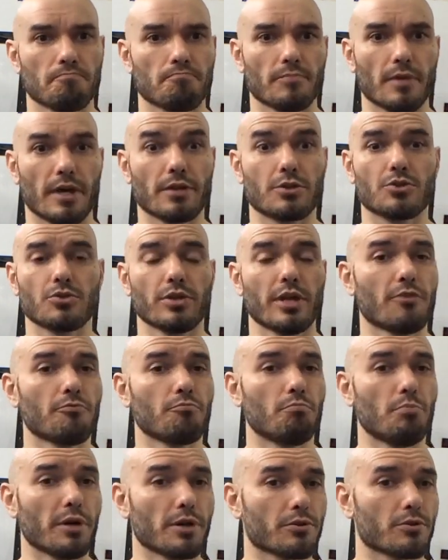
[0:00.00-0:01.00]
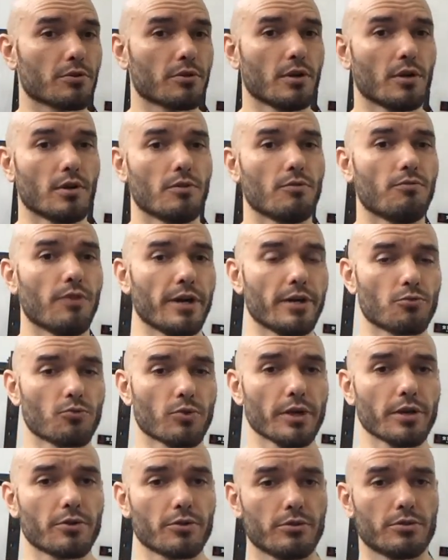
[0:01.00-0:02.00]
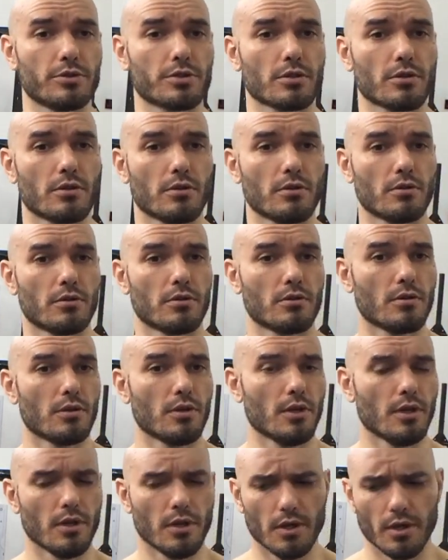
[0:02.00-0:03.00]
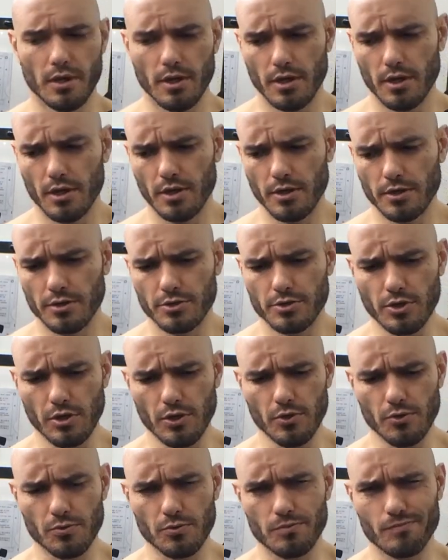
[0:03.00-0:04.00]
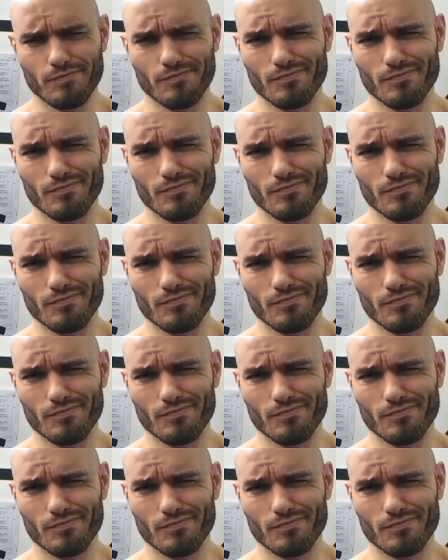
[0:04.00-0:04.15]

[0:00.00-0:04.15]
actually have better fight records? So